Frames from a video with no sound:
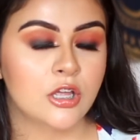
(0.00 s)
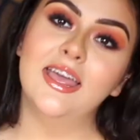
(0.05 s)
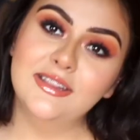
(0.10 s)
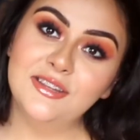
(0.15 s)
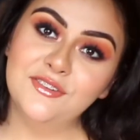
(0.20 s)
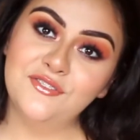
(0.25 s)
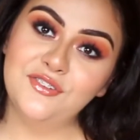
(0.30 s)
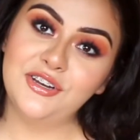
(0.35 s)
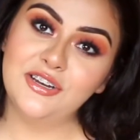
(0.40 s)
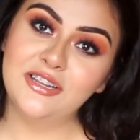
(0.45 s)

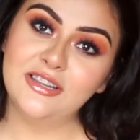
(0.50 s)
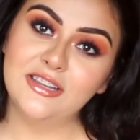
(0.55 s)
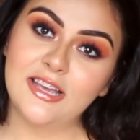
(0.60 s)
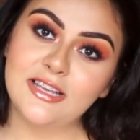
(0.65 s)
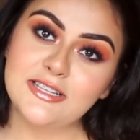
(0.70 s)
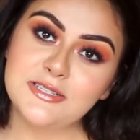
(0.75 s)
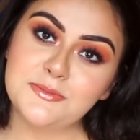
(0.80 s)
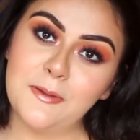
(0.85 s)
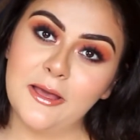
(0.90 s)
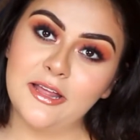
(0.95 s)
And the very
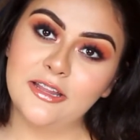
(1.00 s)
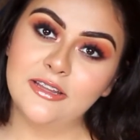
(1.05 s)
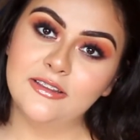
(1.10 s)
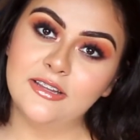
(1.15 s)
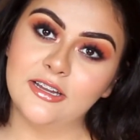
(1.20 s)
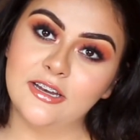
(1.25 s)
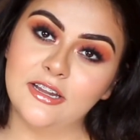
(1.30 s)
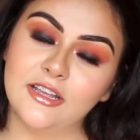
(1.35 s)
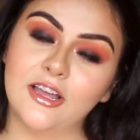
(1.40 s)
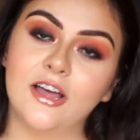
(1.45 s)
last palette
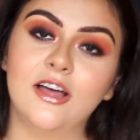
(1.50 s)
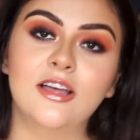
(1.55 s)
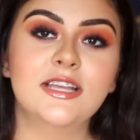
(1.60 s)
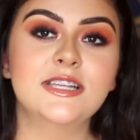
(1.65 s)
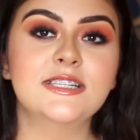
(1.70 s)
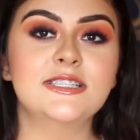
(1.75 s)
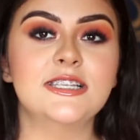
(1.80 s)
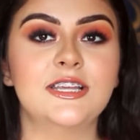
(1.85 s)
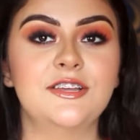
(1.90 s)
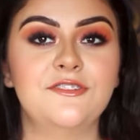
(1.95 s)
that I got
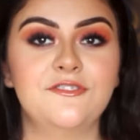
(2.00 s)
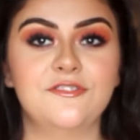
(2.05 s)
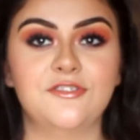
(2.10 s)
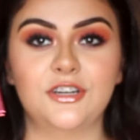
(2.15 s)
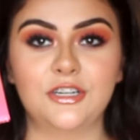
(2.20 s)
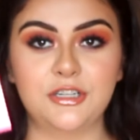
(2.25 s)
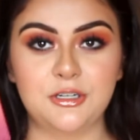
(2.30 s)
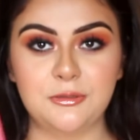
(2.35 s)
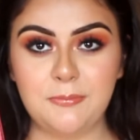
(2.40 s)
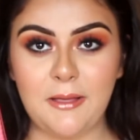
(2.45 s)
is the
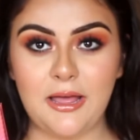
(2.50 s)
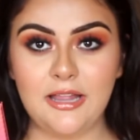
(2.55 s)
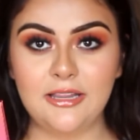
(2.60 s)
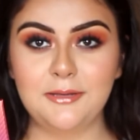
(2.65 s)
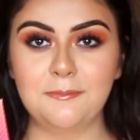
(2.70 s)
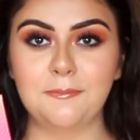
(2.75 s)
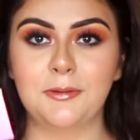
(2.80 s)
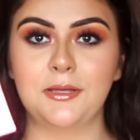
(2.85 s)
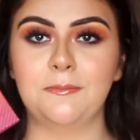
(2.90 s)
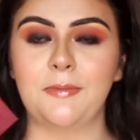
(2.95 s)
Inferno
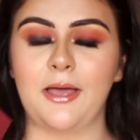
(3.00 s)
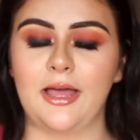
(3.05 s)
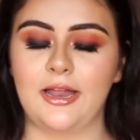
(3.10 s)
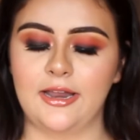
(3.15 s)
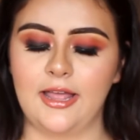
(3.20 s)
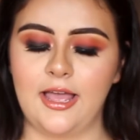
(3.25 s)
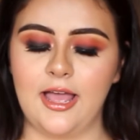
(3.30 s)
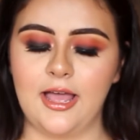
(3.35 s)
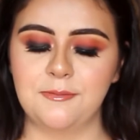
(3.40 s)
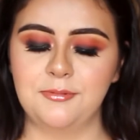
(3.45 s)
palette by Bad
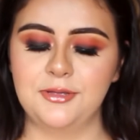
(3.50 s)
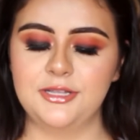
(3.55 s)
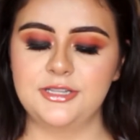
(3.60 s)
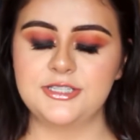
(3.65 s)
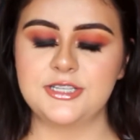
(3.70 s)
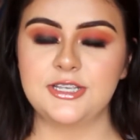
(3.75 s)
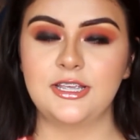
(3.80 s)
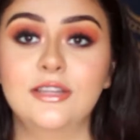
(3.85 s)
Habit.